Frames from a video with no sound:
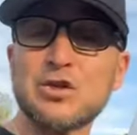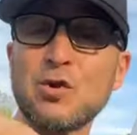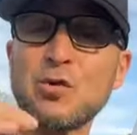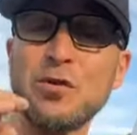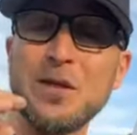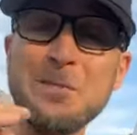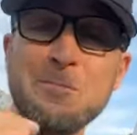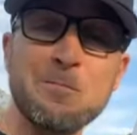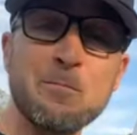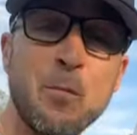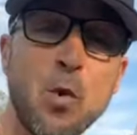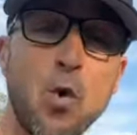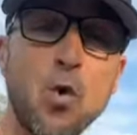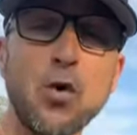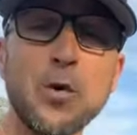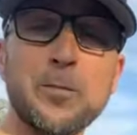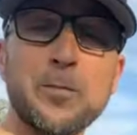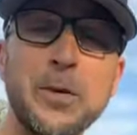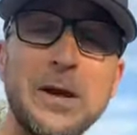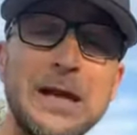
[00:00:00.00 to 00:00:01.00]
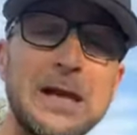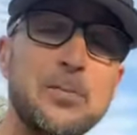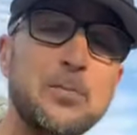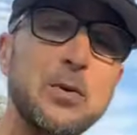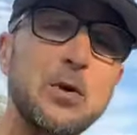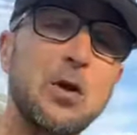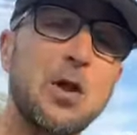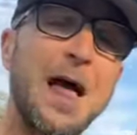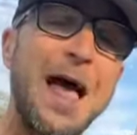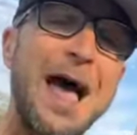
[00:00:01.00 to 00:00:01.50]
so that more
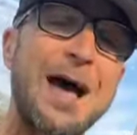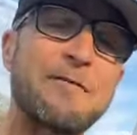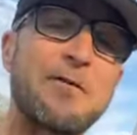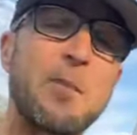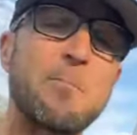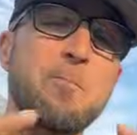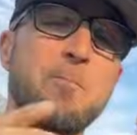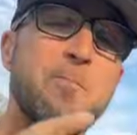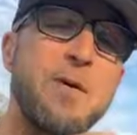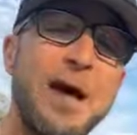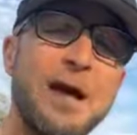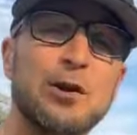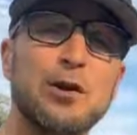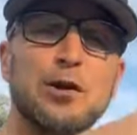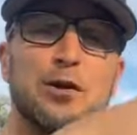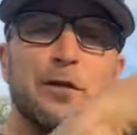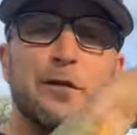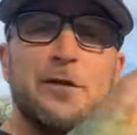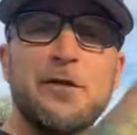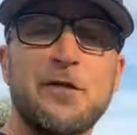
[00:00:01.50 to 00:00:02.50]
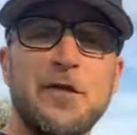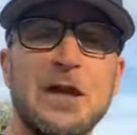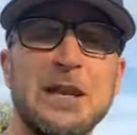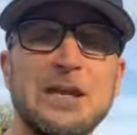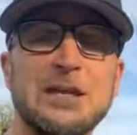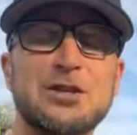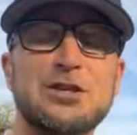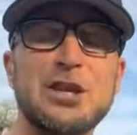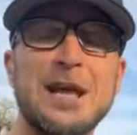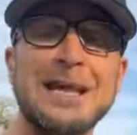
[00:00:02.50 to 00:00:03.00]
people have a better
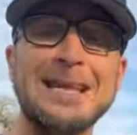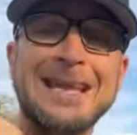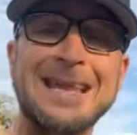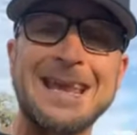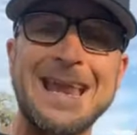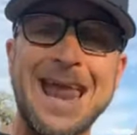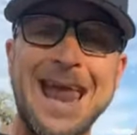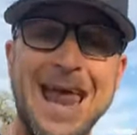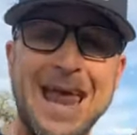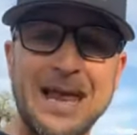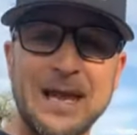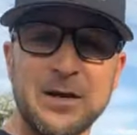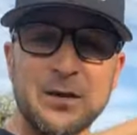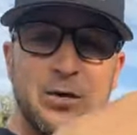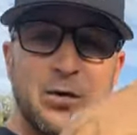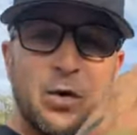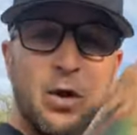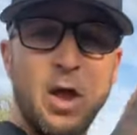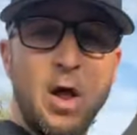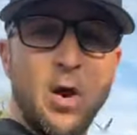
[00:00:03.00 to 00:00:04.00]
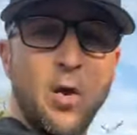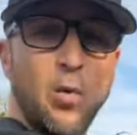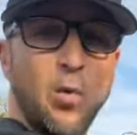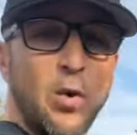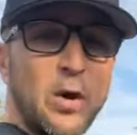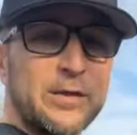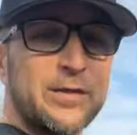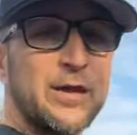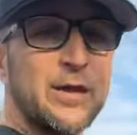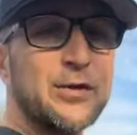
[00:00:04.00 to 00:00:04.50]
finish and can handle
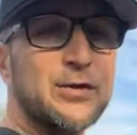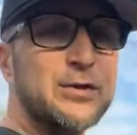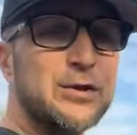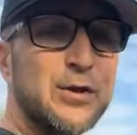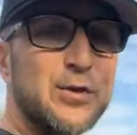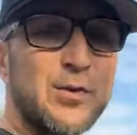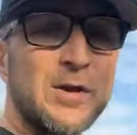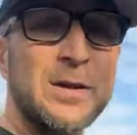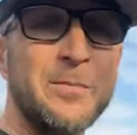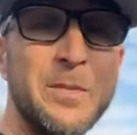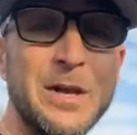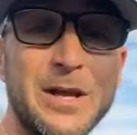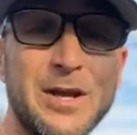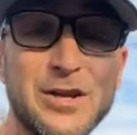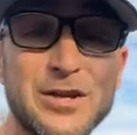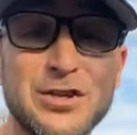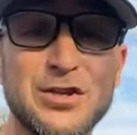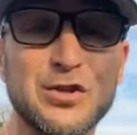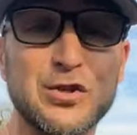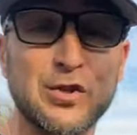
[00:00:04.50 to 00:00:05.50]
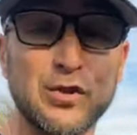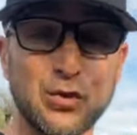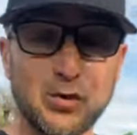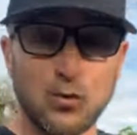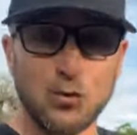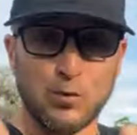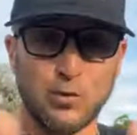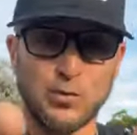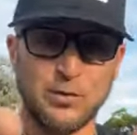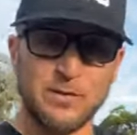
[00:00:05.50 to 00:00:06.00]
what they're doing because
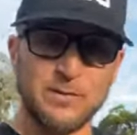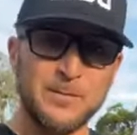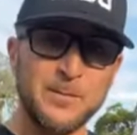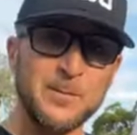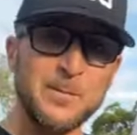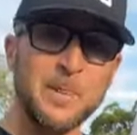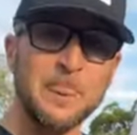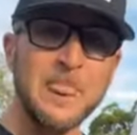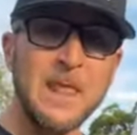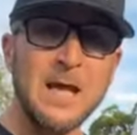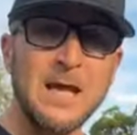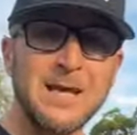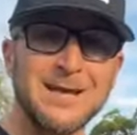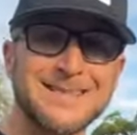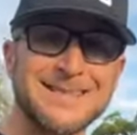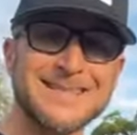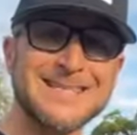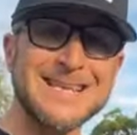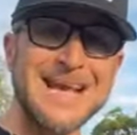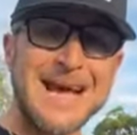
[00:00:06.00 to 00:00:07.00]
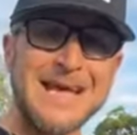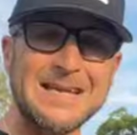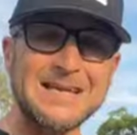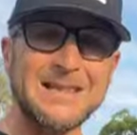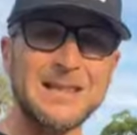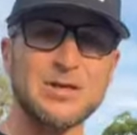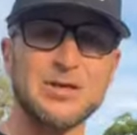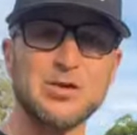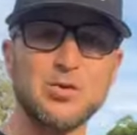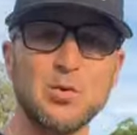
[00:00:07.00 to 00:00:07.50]
you
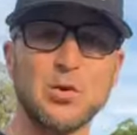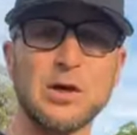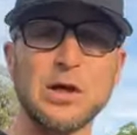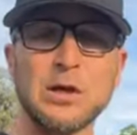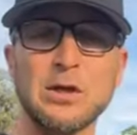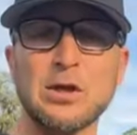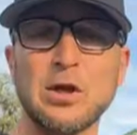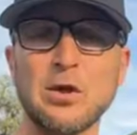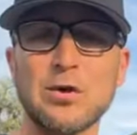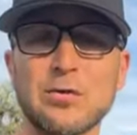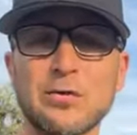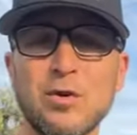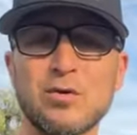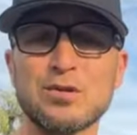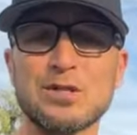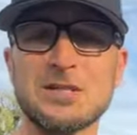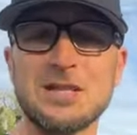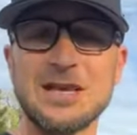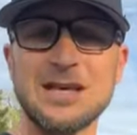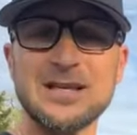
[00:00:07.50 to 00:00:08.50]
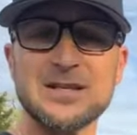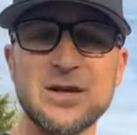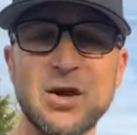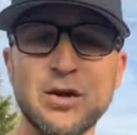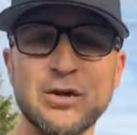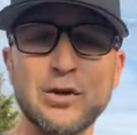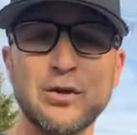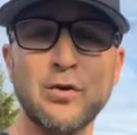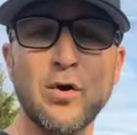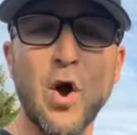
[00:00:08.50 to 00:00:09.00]
decided that you were gonna learn those things
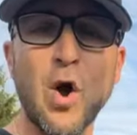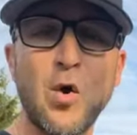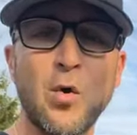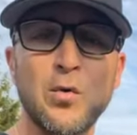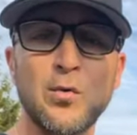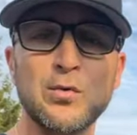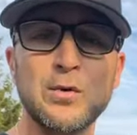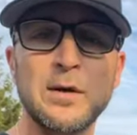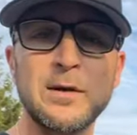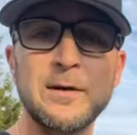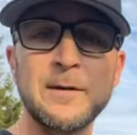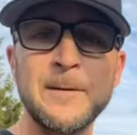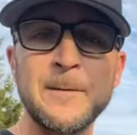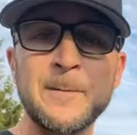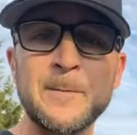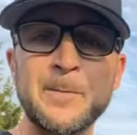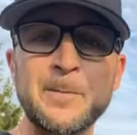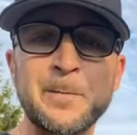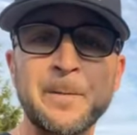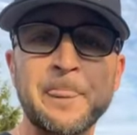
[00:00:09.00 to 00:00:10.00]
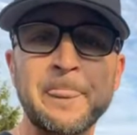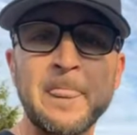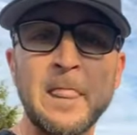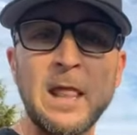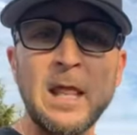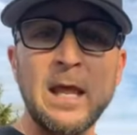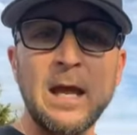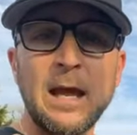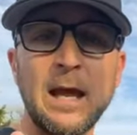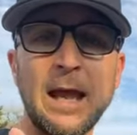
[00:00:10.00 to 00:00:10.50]
on your own
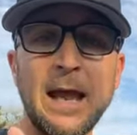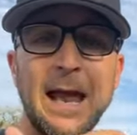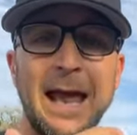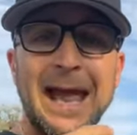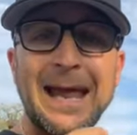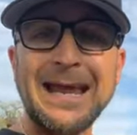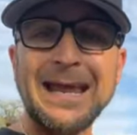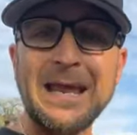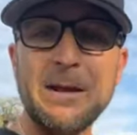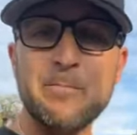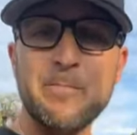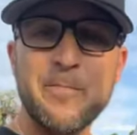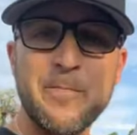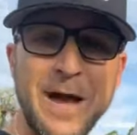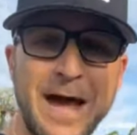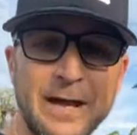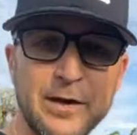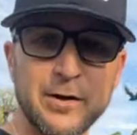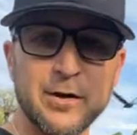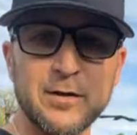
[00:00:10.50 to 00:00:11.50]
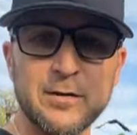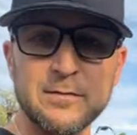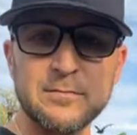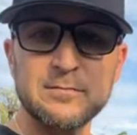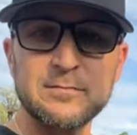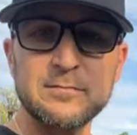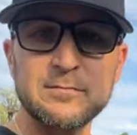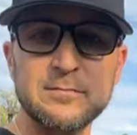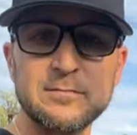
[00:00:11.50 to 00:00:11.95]
and get better.